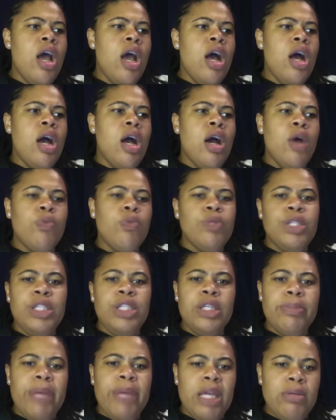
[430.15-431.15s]
um, we see
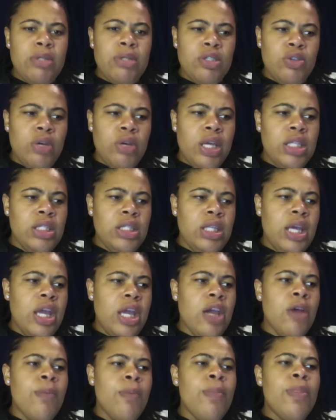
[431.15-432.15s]
Baby Dress
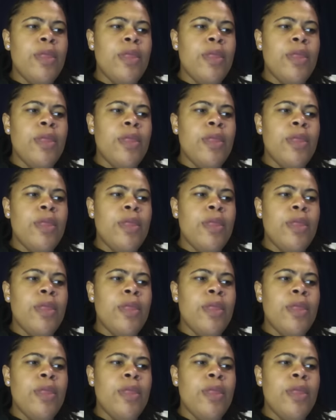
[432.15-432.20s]
there,